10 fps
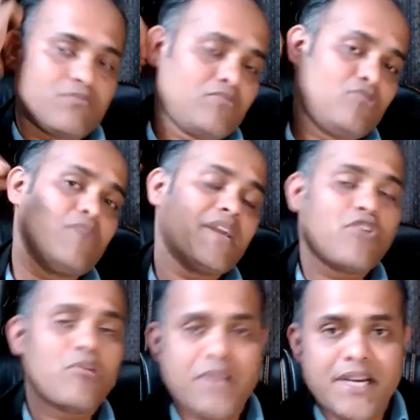You might
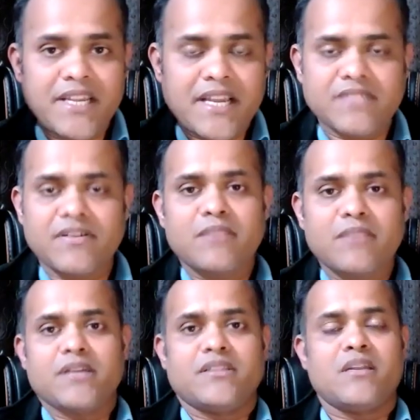not be ready as well
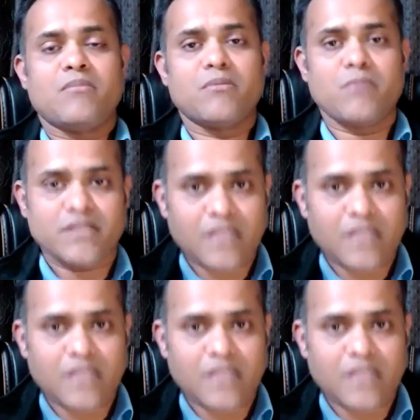because the number of bugs